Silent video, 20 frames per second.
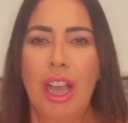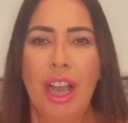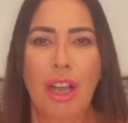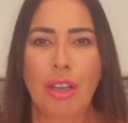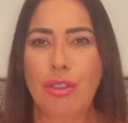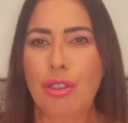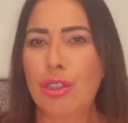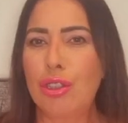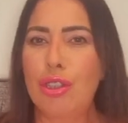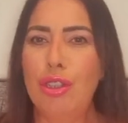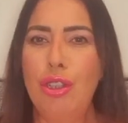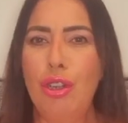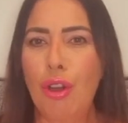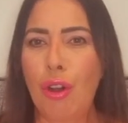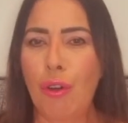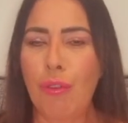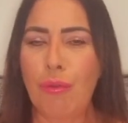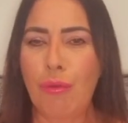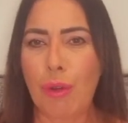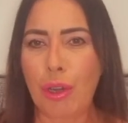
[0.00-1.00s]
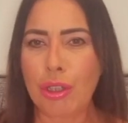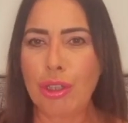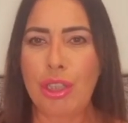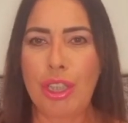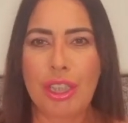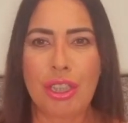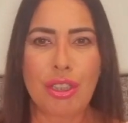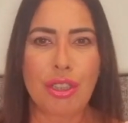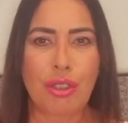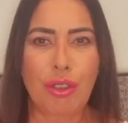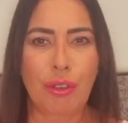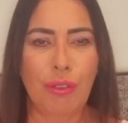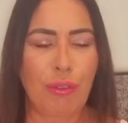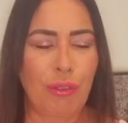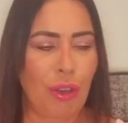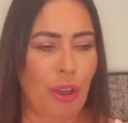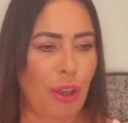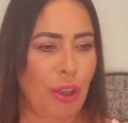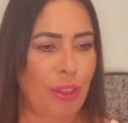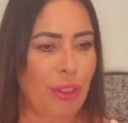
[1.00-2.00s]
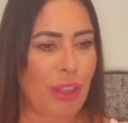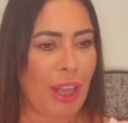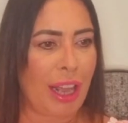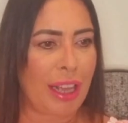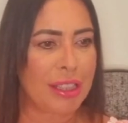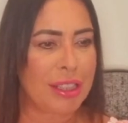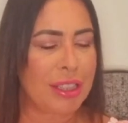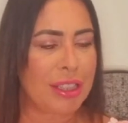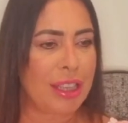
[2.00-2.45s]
I just love watching stuff like that.